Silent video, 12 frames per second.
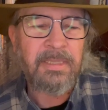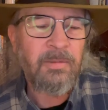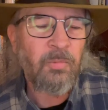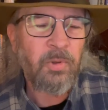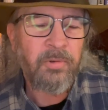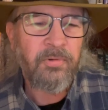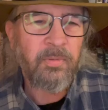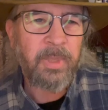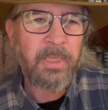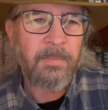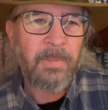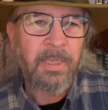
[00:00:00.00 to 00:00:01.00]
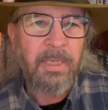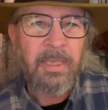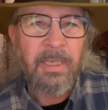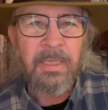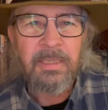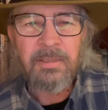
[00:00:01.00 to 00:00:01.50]
work for me.
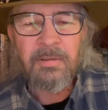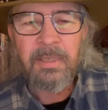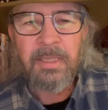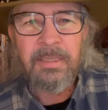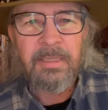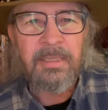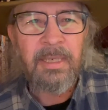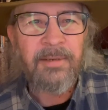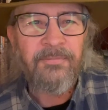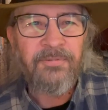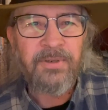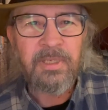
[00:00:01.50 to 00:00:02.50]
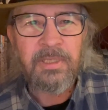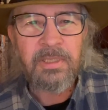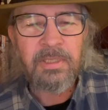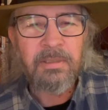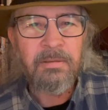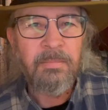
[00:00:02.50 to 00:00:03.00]
And so I did not
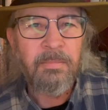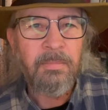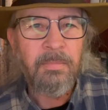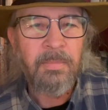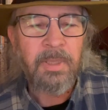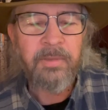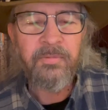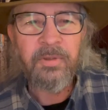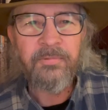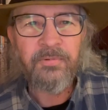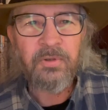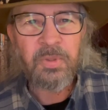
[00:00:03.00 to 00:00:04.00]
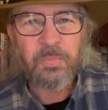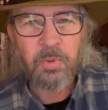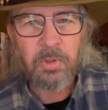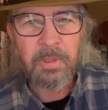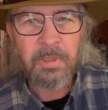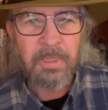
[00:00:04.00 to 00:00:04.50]
finish even the first
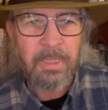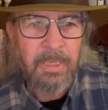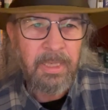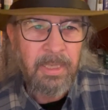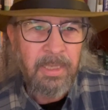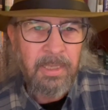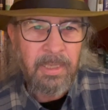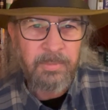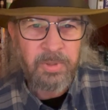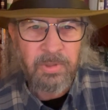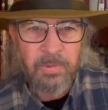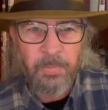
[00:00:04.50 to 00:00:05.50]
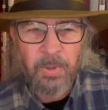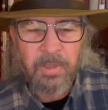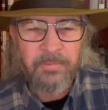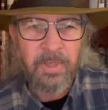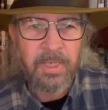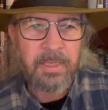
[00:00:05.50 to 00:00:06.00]
book. I'm sure part
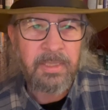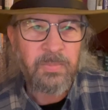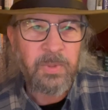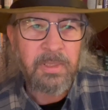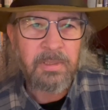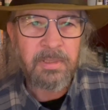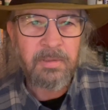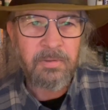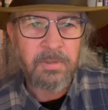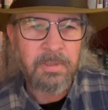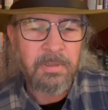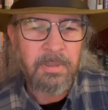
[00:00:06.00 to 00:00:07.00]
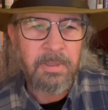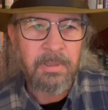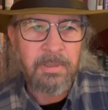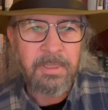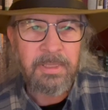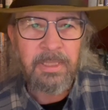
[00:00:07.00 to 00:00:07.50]
of that is because I was a
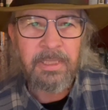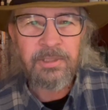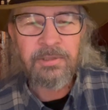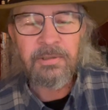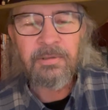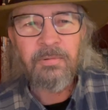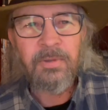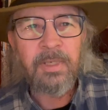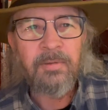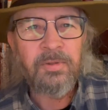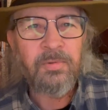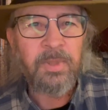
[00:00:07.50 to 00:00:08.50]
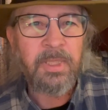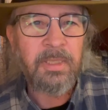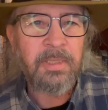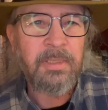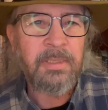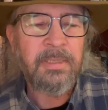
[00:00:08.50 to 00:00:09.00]
young teenager when I was reading
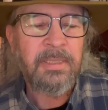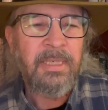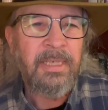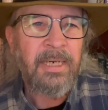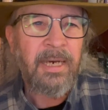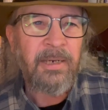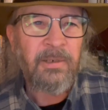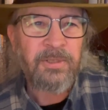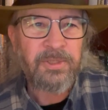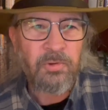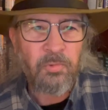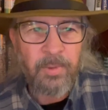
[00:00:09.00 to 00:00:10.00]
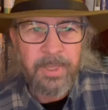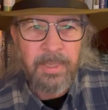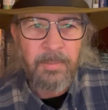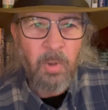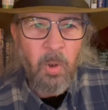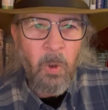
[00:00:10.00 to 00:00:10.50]
these. I also read
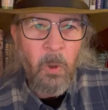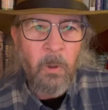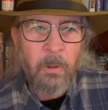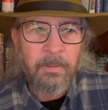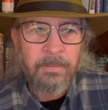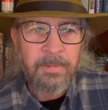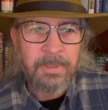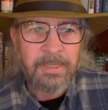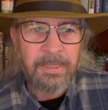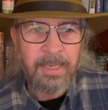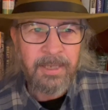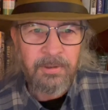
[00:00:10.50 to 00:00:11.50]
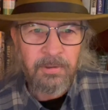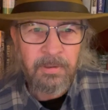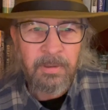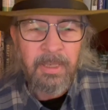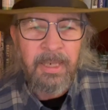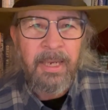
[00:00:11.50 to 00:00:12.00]
them all
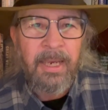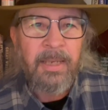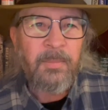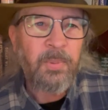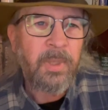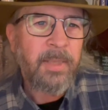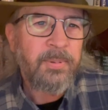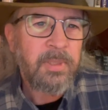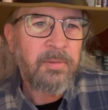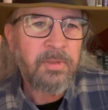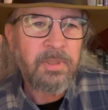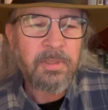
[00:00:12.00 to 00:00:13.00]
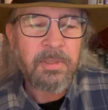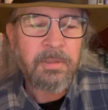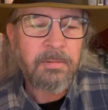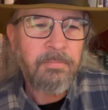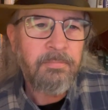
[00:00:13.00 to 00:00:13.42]
together, and perhaps I was just